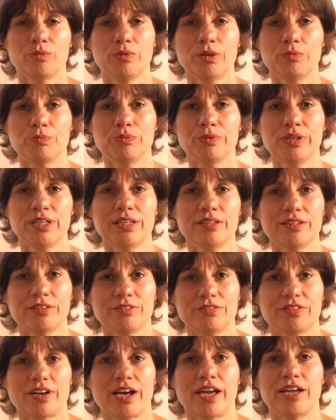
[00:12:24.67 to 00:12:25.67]
we bring
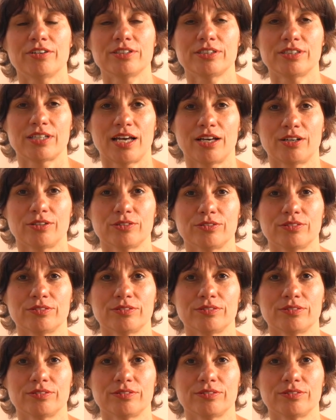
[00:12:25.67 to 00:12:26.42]
the fire down.